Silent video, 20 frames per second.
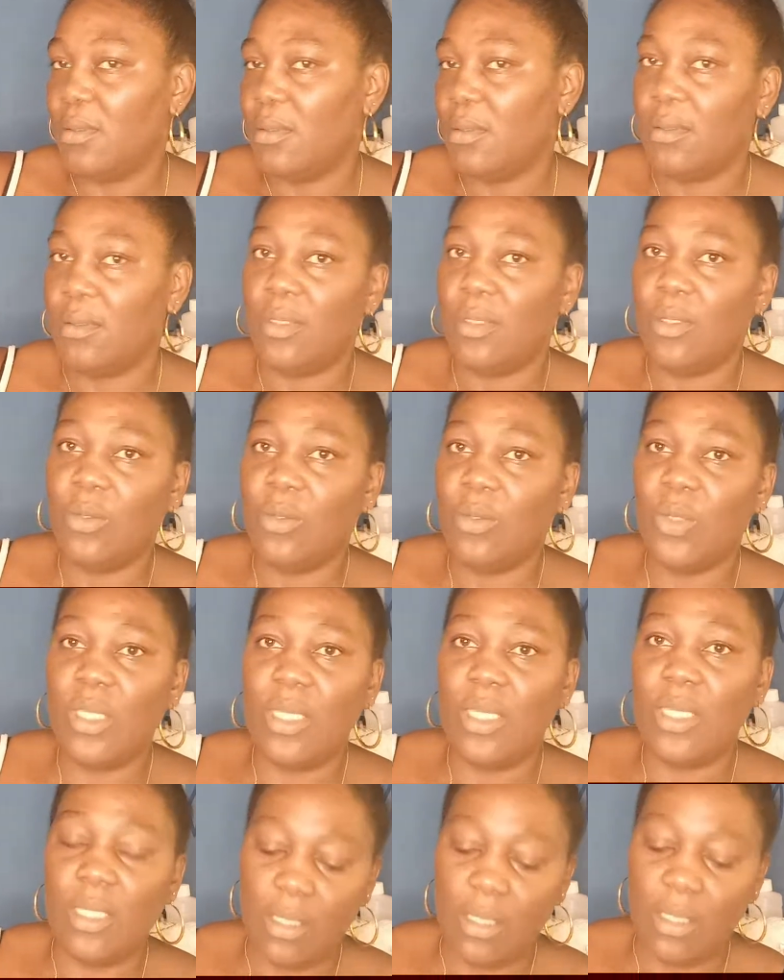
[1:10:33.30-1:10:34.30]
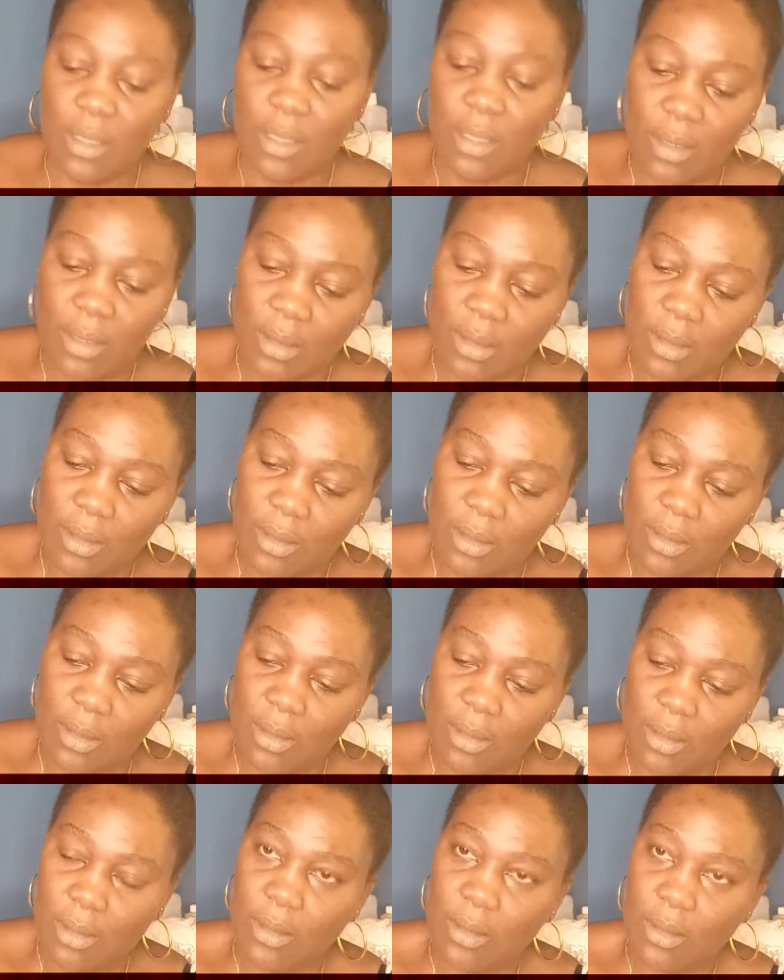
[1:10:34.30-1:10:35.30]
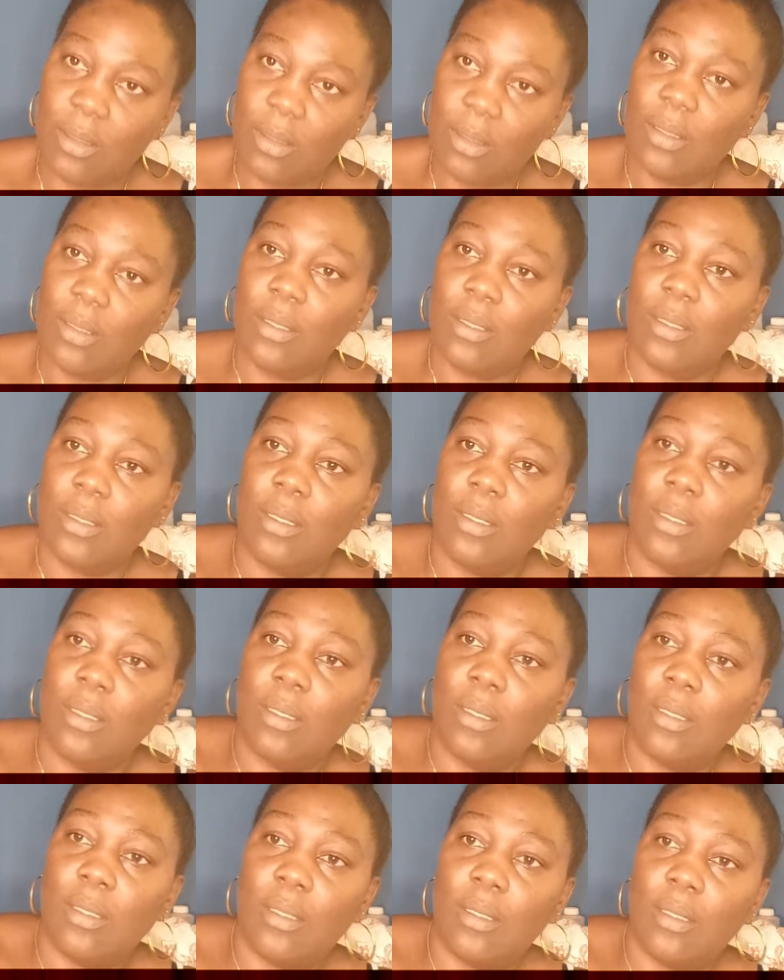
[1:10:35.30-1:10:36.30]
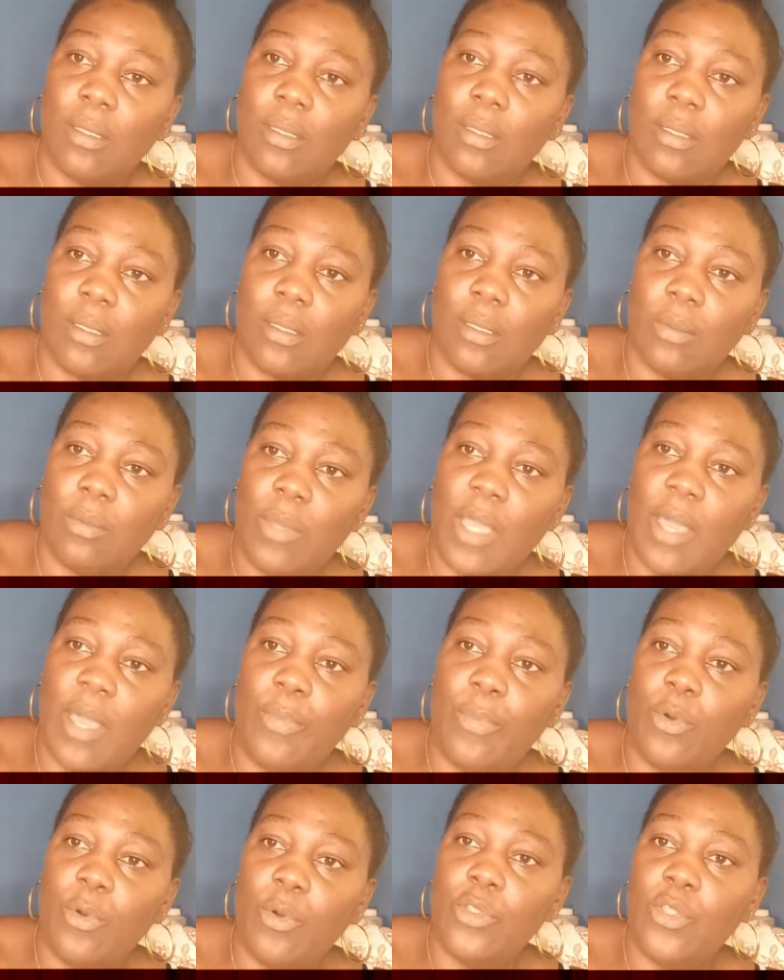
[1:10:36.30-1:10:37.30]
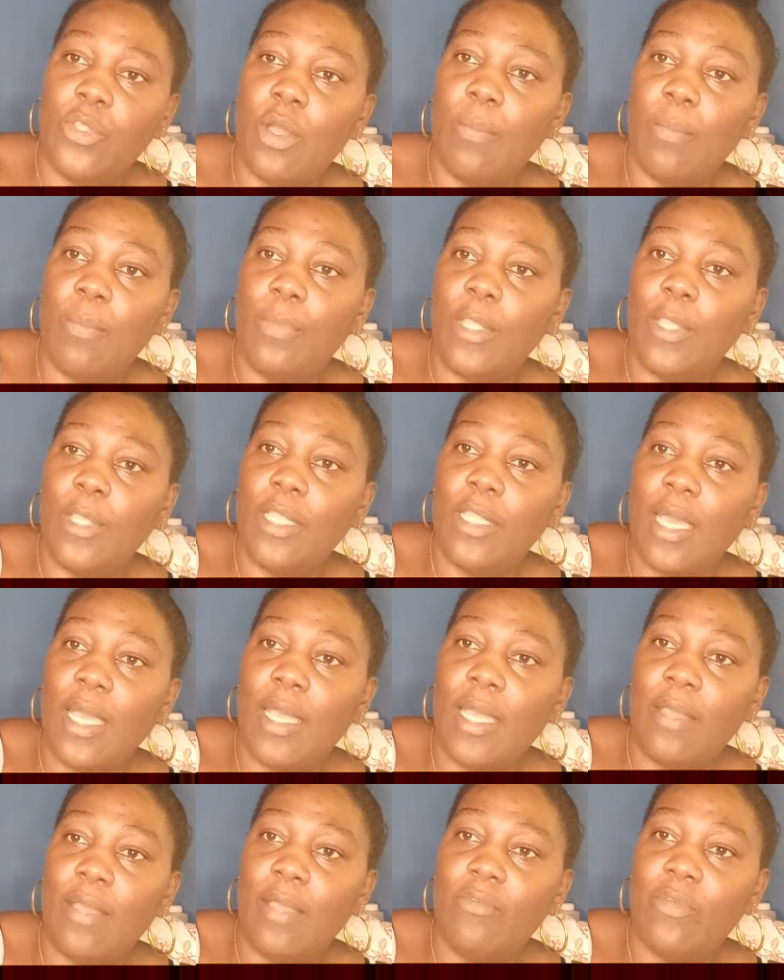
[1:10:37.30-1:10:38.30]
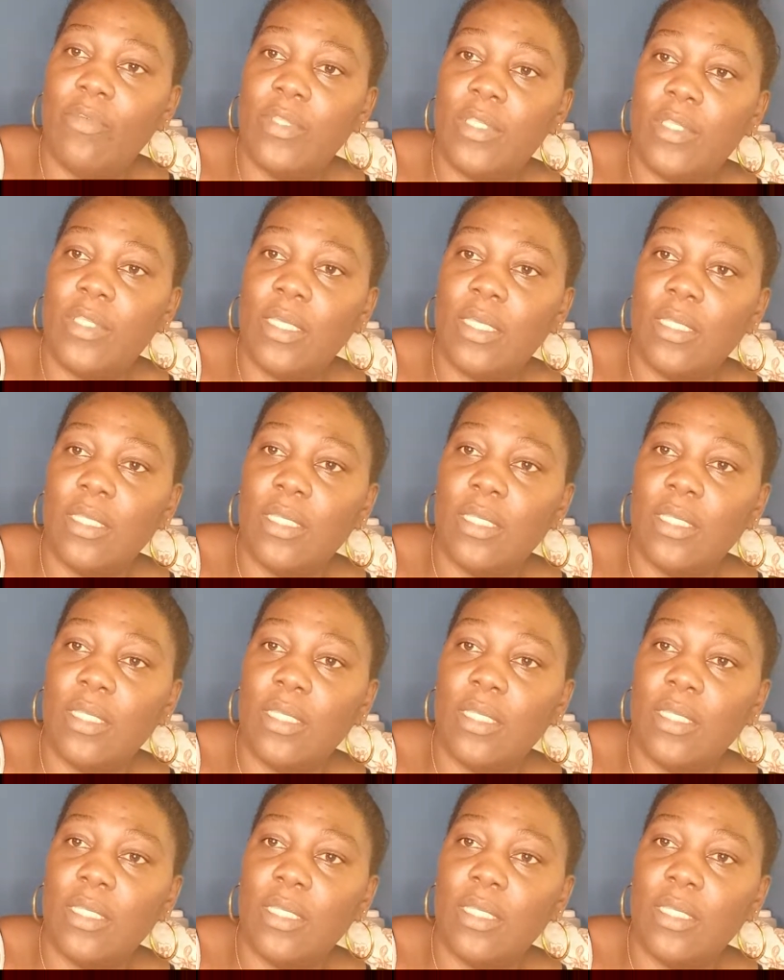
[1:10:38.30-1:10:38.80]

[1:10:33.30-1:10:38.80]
A goodie? But soup not full of belly. You have I put dumpling and everything.